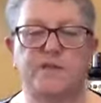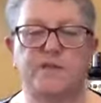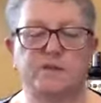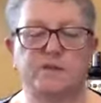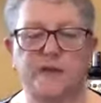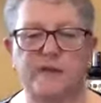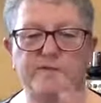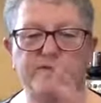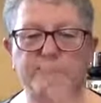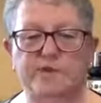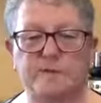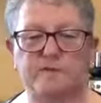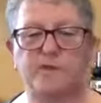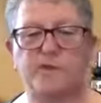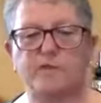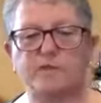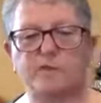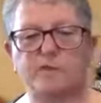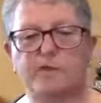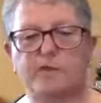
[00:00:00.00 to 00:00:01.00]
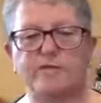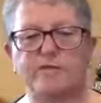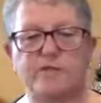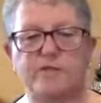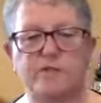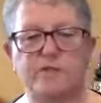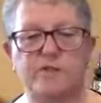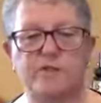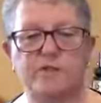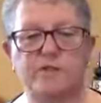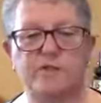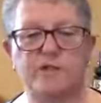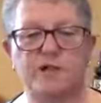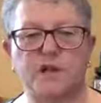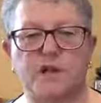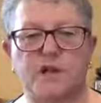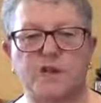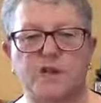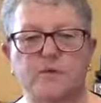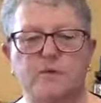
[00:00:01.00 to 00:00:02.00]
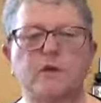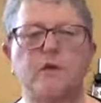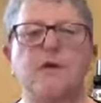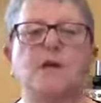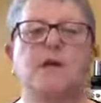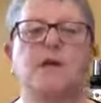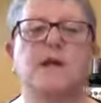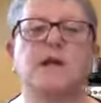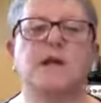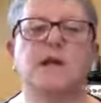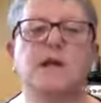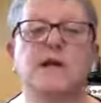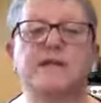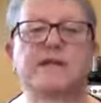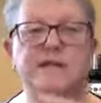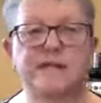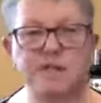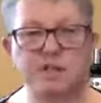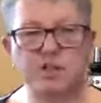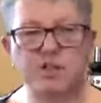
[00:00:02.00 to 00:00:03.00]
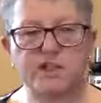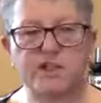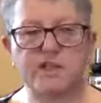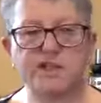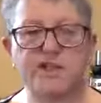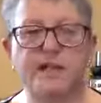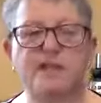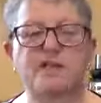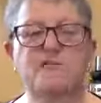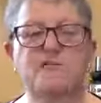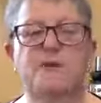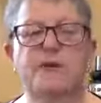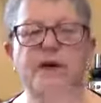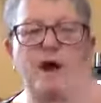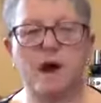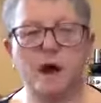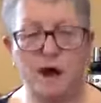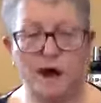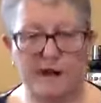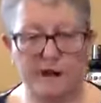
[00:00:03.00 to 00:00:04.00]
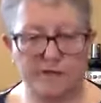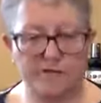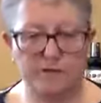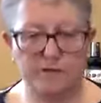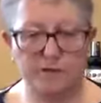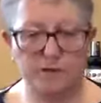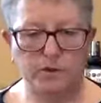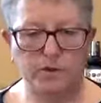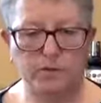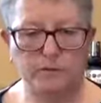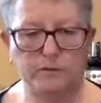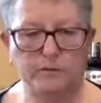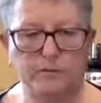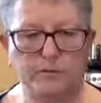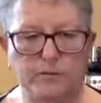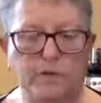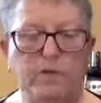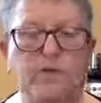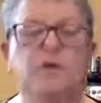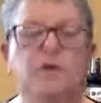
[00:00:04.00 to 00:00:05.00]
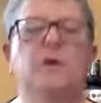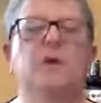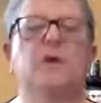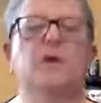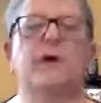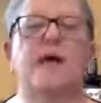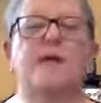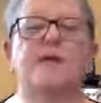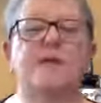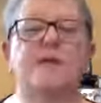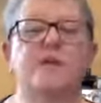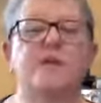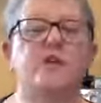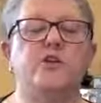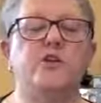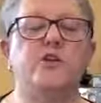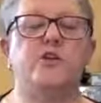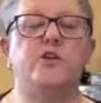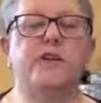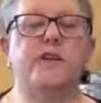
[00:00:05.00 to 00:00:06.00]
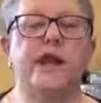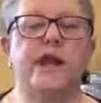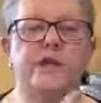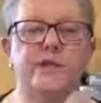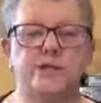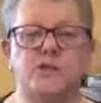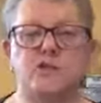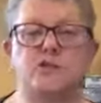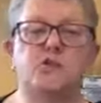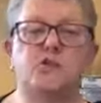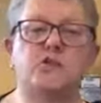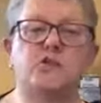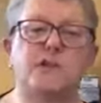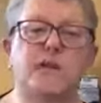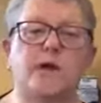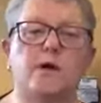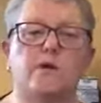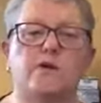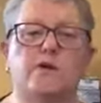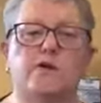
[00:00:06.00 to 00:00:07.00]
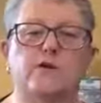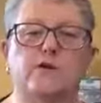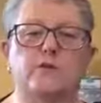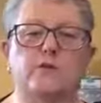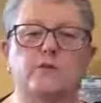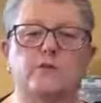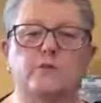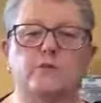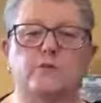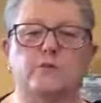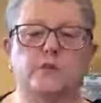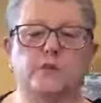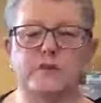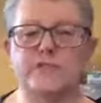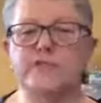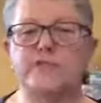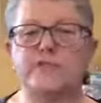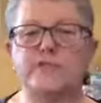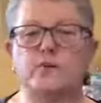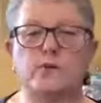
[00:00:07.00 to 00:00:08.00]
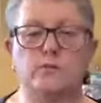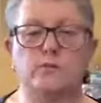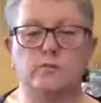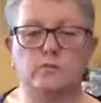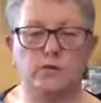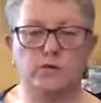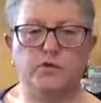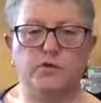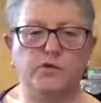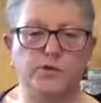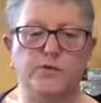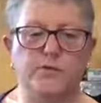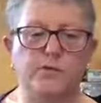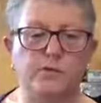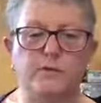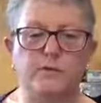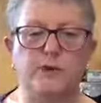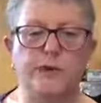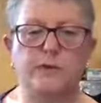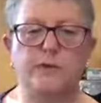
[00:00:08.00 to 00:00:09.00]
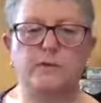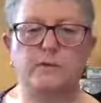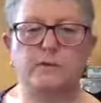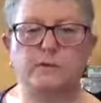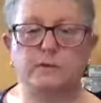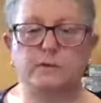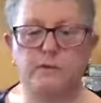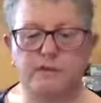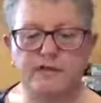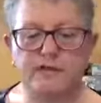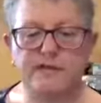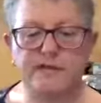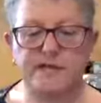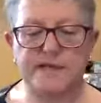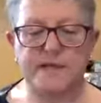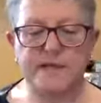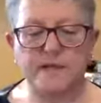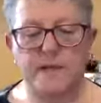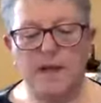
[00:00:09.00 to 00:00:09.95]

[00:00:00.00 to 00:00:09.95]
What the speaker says: You have some that you pre-ferment overnight, essentially a starter but a higher volume, and then you can add it to your sourdough, the rest of your dough that you make the next day.